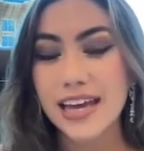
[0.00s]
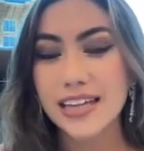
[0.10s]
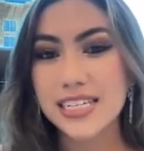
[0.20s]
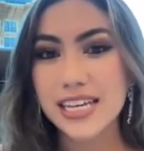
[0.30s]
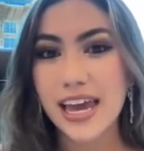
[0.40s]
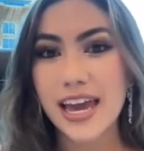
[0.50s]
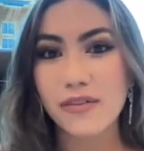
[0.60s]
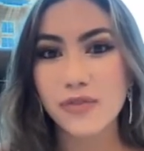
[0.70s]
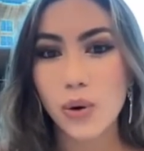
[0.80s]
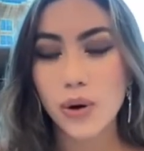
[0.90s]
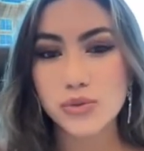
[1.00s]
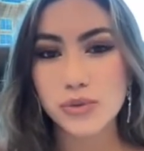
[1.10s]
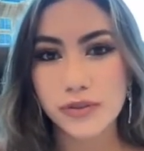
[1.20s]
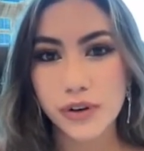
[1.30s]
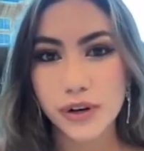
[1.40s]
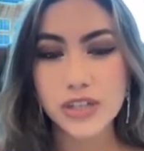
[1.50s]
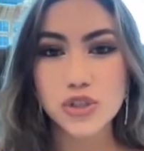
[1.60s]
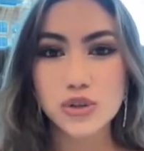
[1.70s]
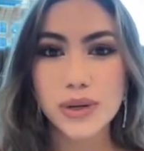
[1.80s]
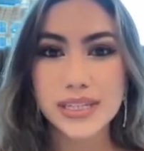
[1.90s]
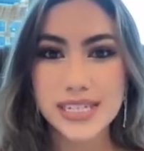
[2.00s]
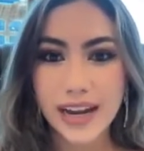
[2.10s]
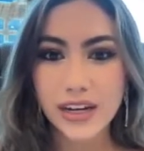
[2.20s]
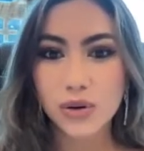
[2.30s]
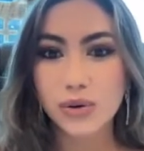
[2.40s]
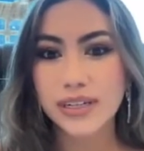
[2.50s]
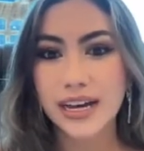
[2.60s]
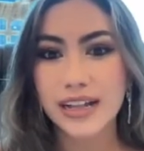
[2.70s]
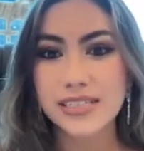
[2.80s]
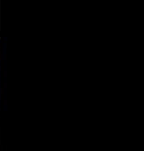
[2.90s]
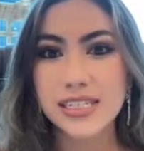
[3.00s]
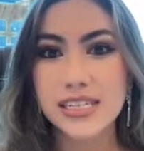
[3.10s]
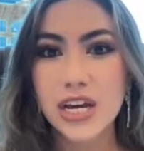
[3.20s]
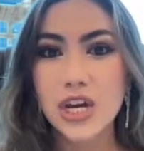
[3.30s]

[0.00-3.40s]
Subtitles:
And TA, of course, referring to technical analysis.